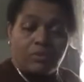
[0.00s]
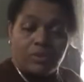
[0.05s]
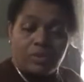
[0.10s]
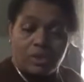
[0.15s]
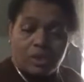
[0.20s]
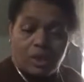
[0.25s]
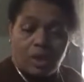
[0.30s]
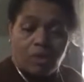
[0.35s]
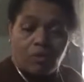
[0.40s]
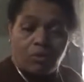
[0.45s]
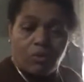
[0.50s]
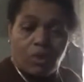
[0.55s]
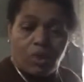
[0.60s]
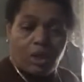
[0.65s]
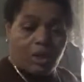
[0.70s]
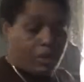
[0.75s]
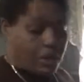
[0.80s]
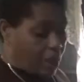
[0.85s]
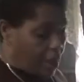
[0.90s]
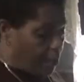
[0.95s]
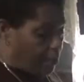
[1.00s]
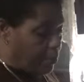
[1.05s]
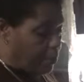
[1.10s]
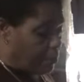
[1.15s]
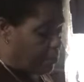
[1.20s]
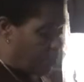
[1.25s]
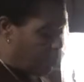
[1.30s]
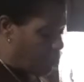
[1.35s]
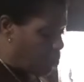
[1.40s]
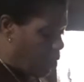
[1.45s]
Step one, I
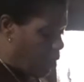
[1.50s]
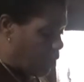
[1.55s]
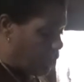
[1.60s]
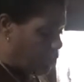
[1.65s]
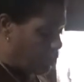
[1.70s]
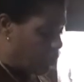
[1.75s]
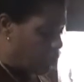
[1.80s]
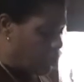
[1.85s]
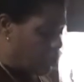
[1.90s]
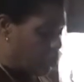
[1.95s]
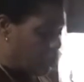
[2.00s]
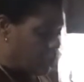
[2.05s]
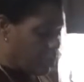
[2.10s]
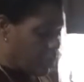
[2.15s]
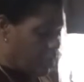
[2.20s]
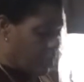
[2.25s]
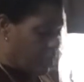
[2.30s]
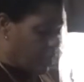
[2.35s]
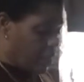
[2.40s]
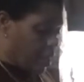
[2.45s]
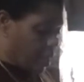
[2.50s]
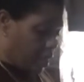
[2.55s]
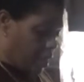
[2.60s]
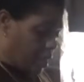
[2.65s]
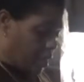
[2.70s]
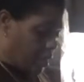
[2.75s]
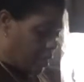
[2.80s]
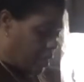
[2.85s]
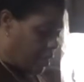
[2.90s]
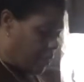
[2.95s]
put my water on
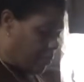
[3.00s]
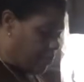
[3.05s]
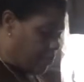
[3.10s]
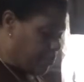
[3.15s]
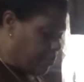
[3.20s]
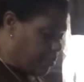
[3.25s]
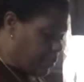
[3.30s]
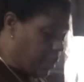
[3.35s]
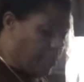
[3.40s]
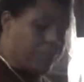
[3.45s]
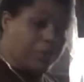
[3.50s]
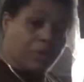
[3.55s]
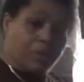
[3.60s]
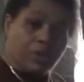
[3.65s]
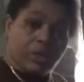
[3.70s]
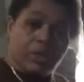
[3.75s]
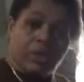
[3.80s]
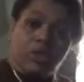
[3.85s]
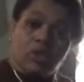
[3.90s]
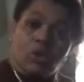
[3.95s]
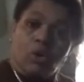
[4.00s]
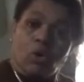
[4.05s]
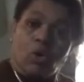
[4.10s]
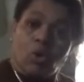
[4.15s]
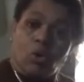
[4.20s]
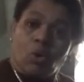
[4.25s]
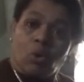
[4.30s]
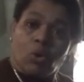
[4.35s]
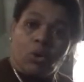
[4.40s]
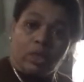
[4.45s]
and I put a little
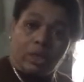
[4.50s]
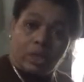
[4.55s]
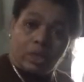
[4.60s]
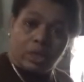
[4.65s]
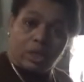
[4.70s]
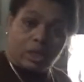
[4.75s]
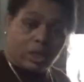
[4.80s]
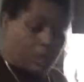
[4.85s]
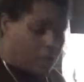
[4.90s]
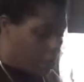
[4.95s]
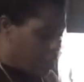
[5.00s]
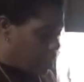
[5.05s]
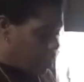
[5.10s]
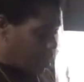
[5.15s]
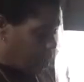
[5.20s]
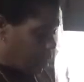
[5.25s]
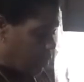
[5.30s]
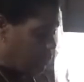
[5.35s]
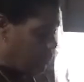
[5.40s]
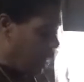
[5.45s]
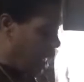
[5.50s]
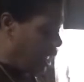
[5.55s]
oil in it, and